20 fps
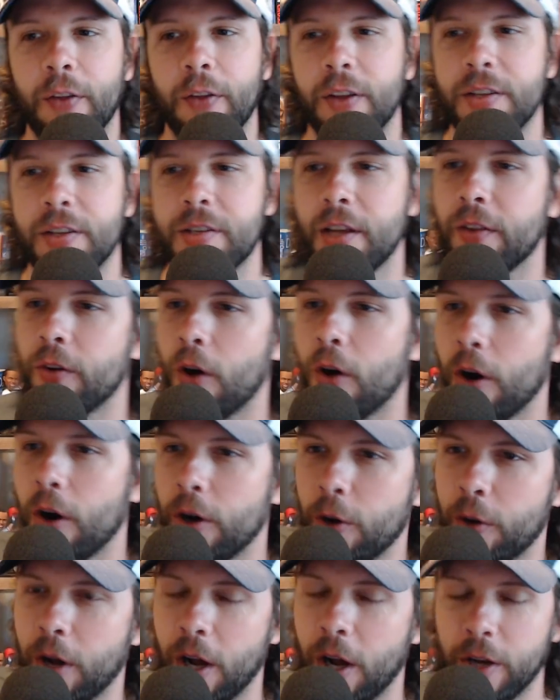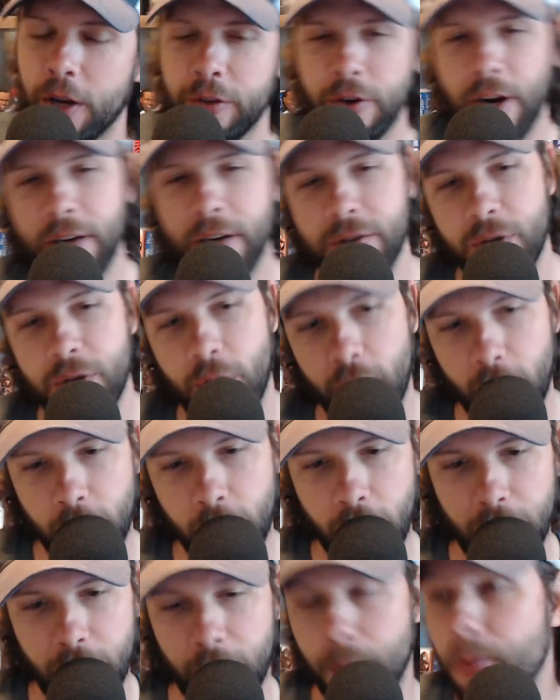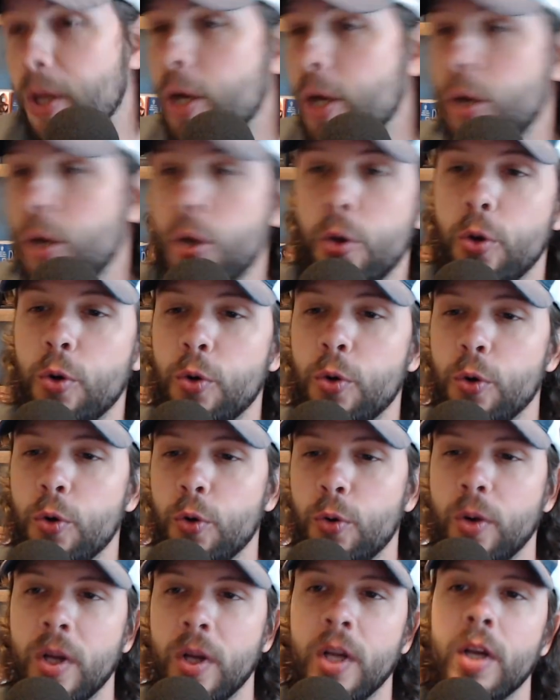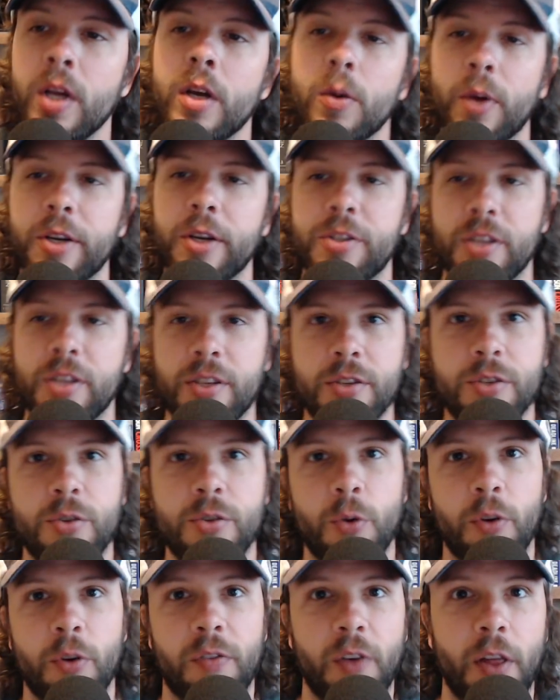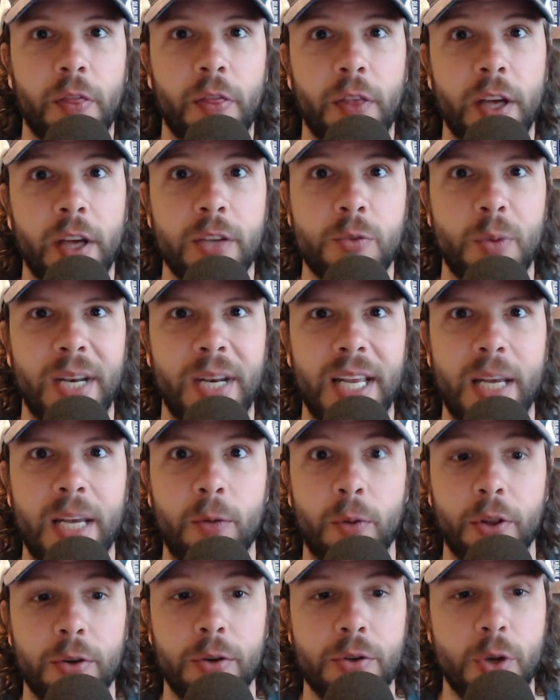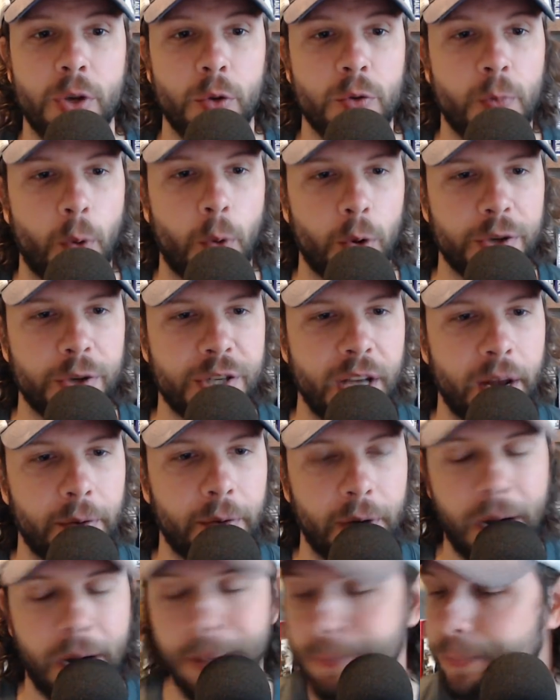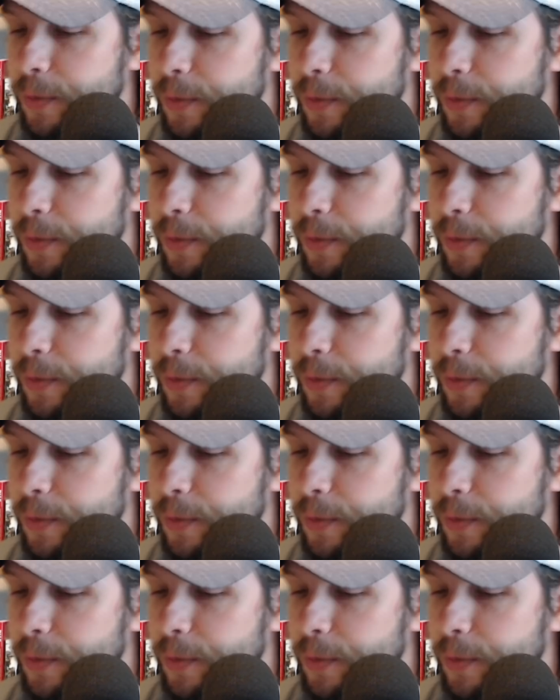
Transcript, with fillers: They said there are no contracts, there are no nothing, boo, which this is sort of fun things we need when there's no sports yet, right?